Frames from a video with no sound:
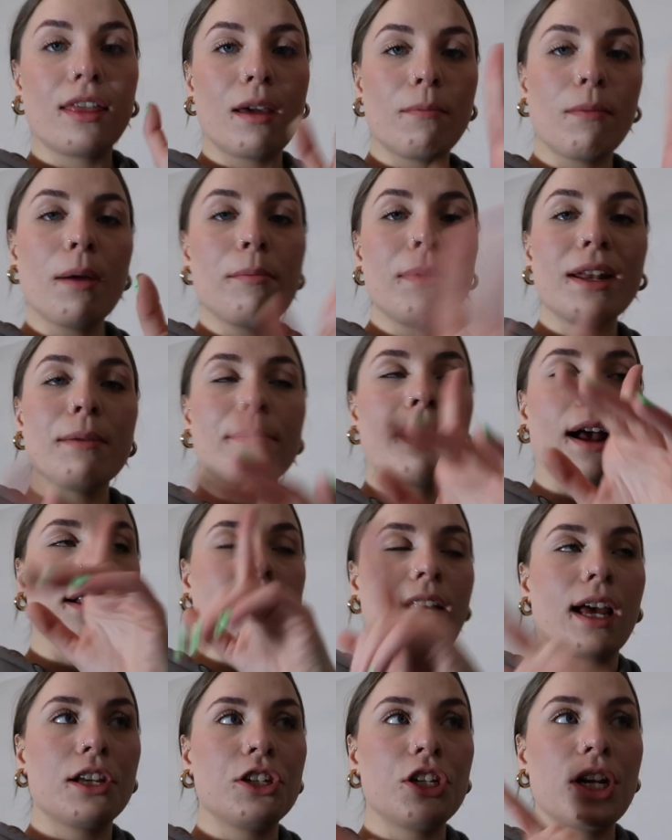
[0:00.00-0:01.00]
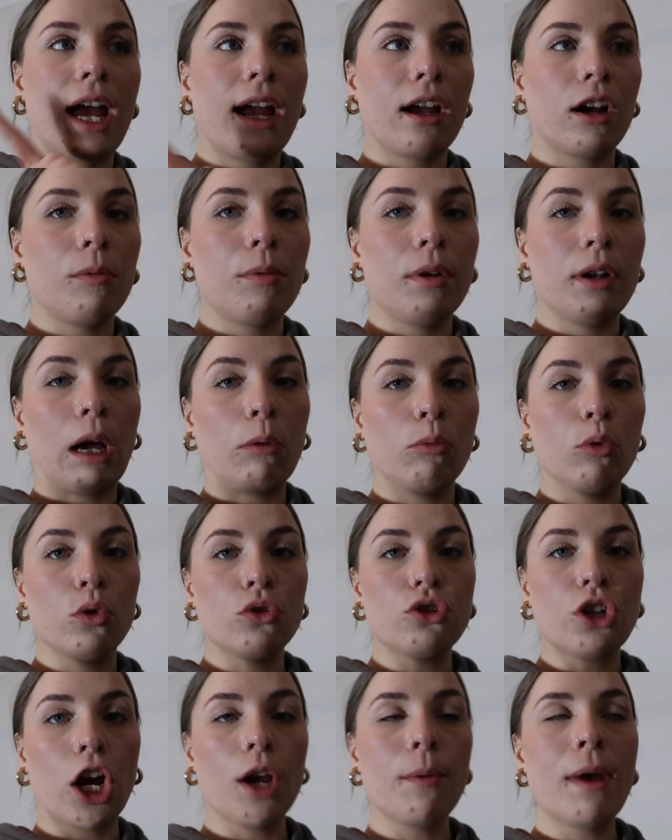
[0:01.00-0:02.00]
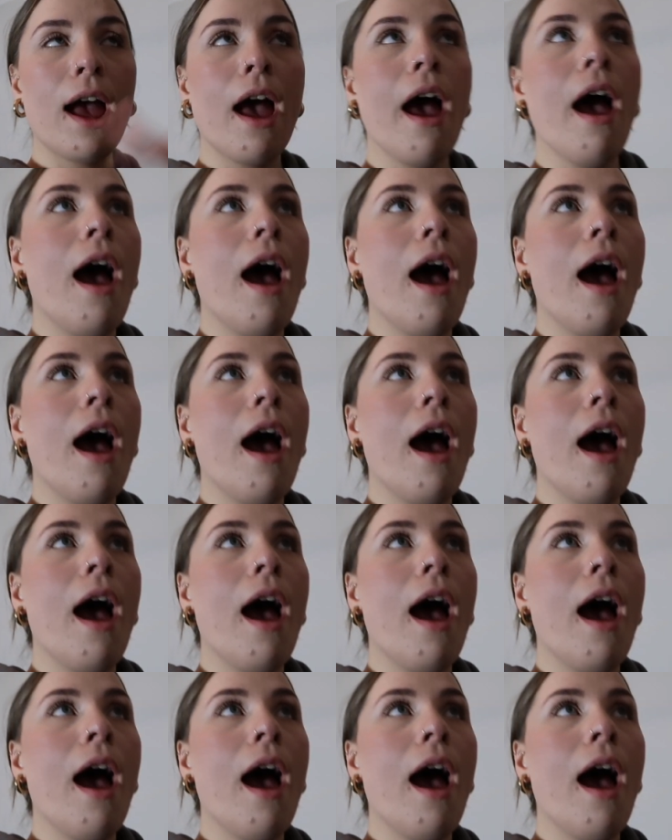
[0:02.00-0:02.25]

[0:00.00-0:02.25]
And then my mini bags, I actually hang up in that wardrobe,